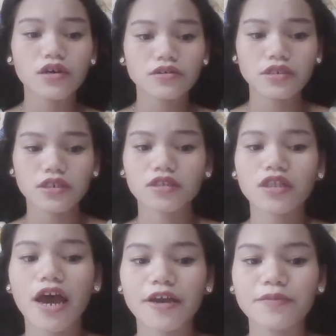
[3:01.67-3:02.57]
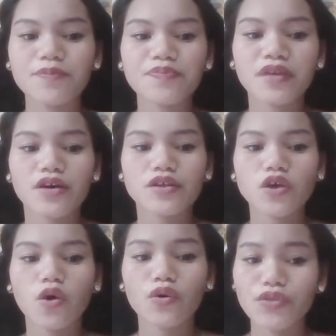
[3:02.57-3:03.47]
in a real time.
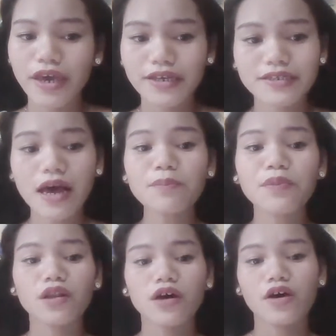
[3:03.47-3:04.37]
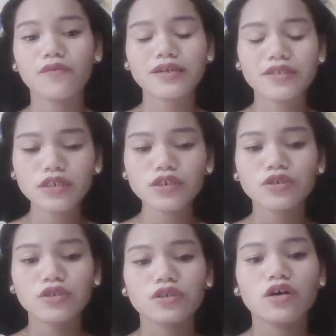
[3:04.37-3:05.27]
So the example of
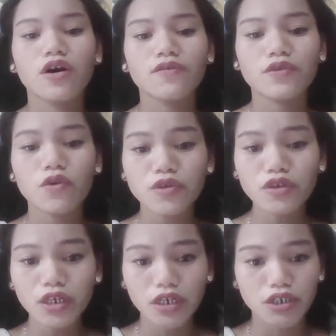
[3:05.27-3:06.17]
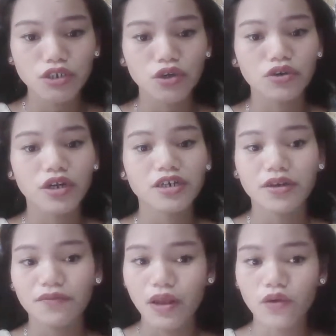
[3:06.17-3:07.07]
asynchronous communication are
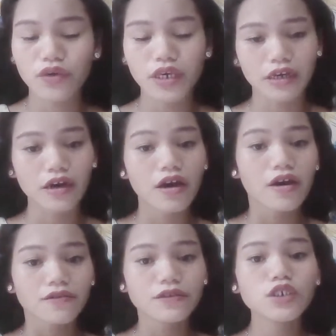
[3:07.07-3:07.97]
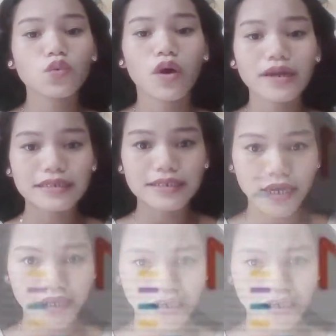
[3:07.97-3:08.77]
the following. First one is the